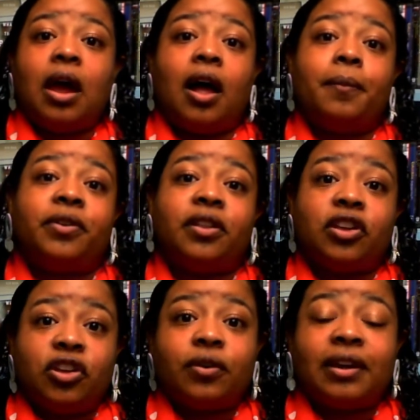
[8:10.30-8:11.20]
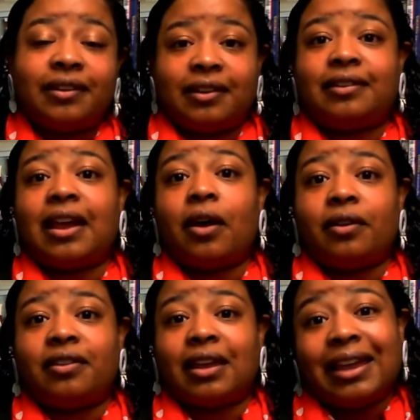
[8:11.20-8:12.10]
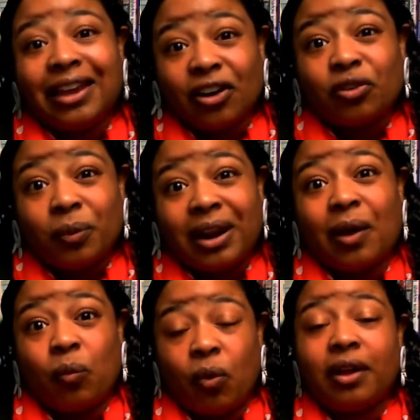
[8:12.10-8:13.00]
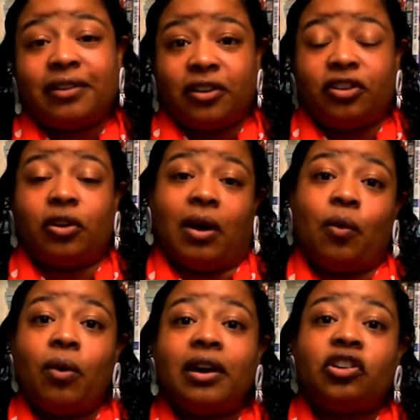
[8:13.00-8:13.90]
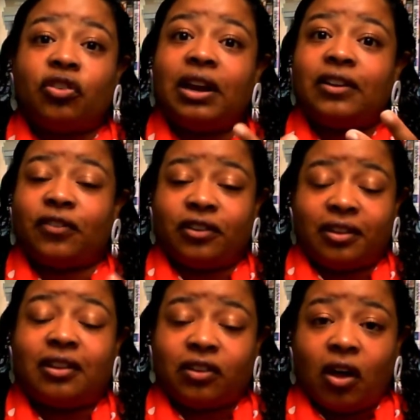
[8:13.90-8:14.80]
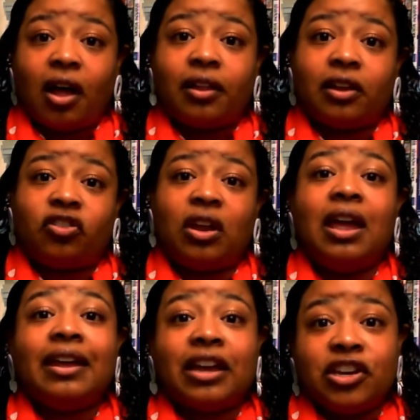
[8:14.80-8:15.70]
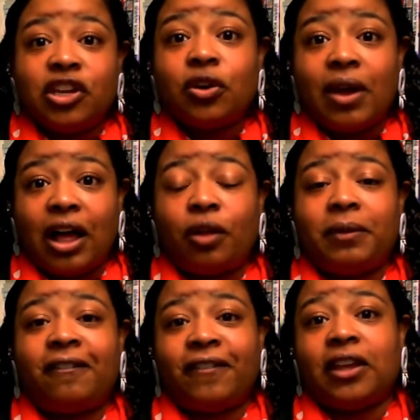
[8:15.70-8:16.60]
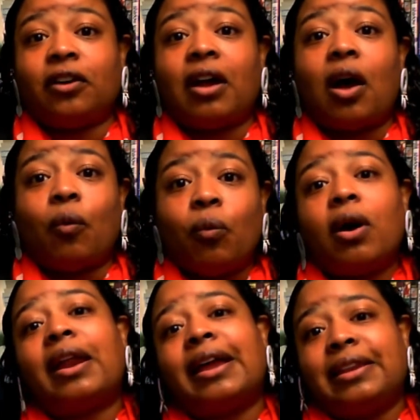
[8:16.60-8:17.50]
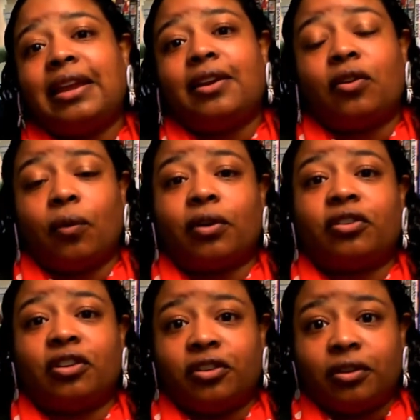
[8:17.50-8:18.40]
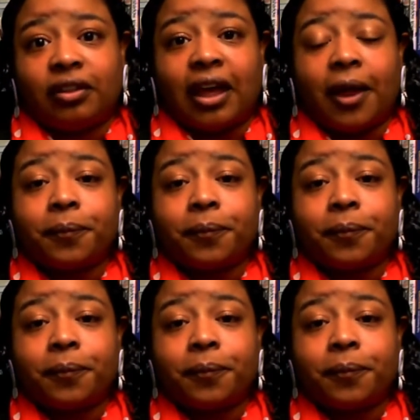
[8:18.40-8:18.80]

so that you can sit down and say, here's what I want to do. I want to transfer to this college. Can you help me figure out what I need in order to do that?